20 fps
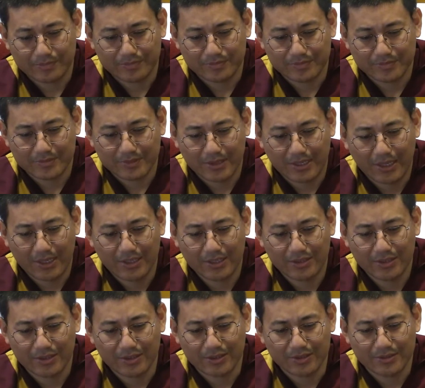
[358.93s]

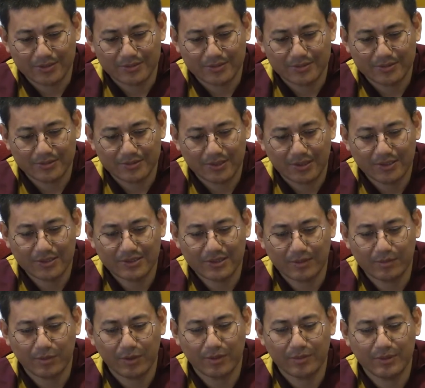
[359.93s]
Then
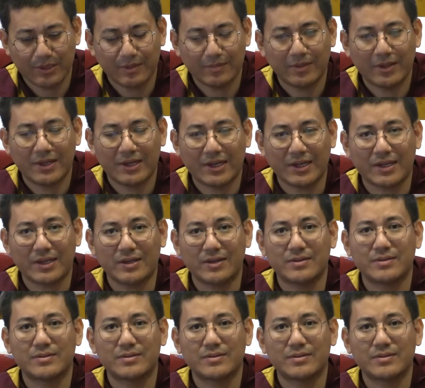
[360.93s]
some of them are like